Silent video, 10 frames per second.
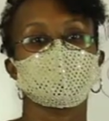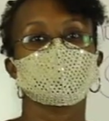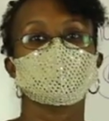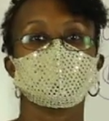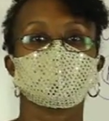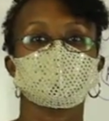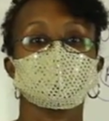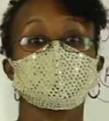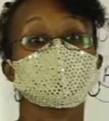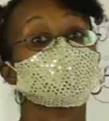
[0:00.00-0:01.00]

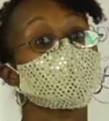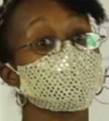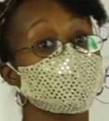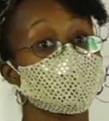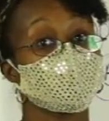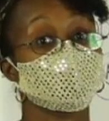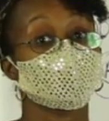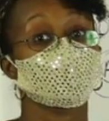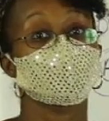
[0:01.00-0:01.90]
correctly in a timely manner,